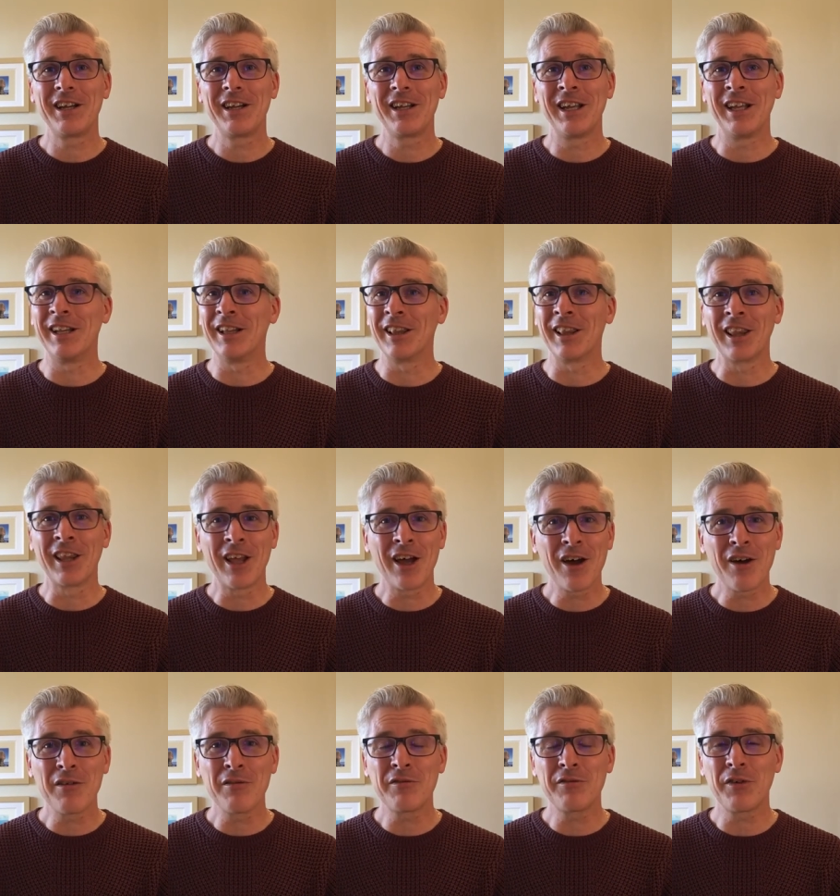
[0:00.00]
in
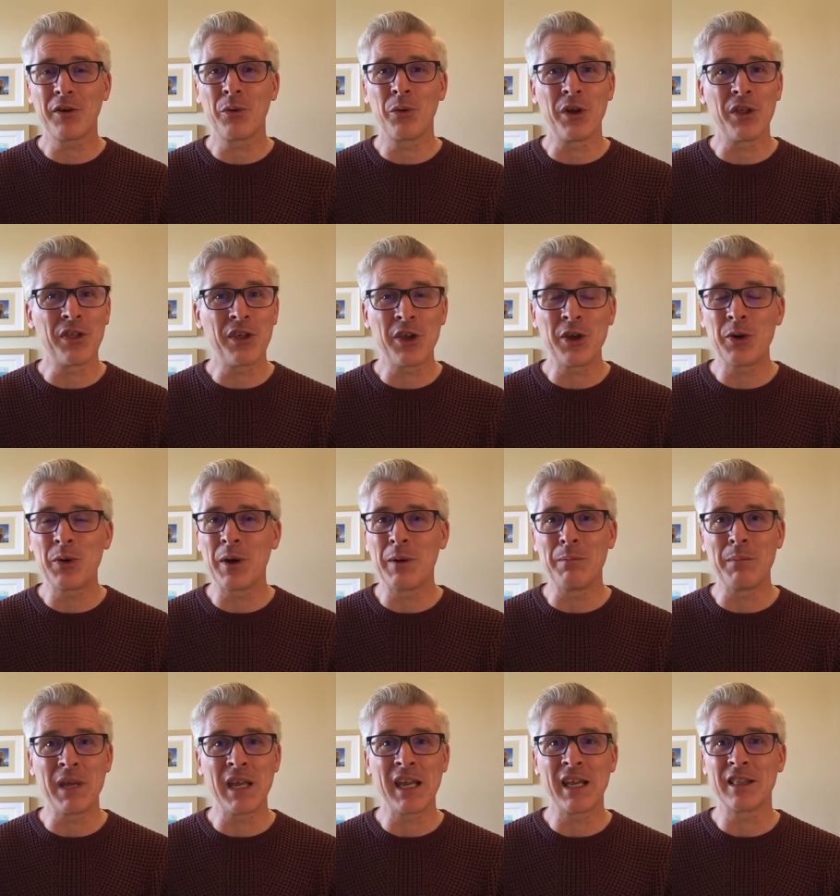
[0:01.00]
love with you and
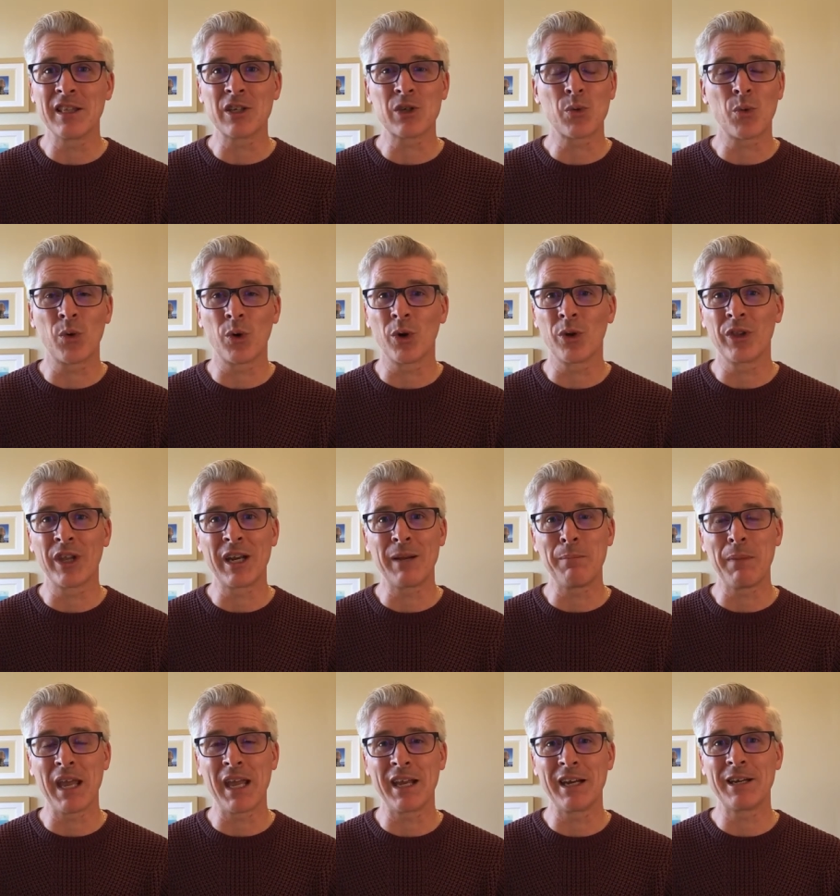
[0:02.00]
me and this world that He
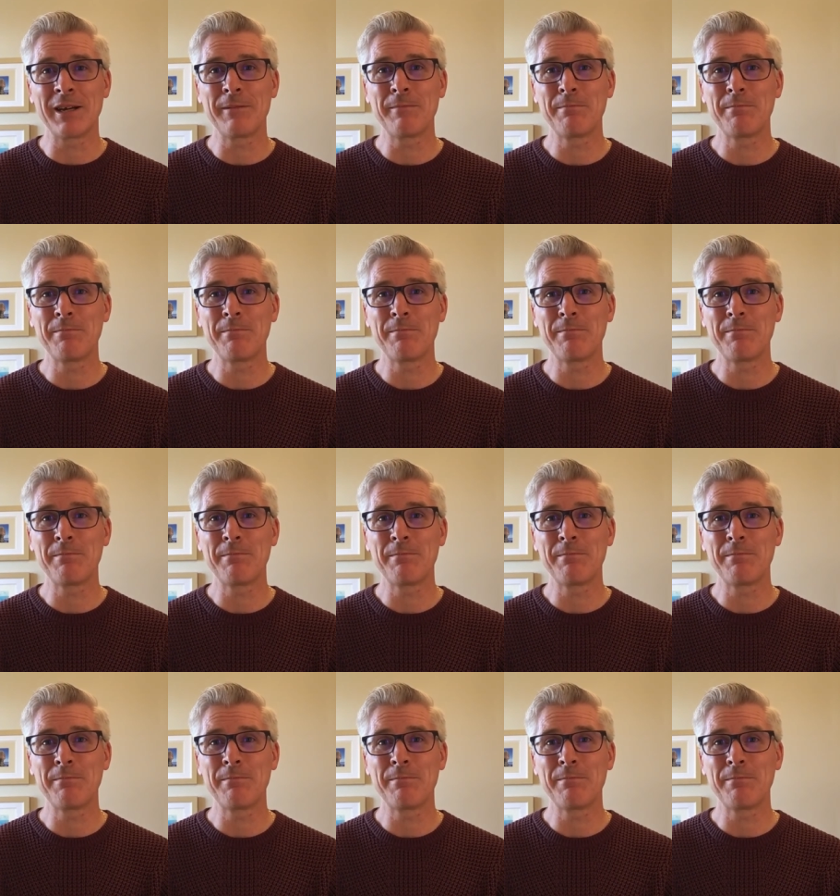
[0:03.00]
made.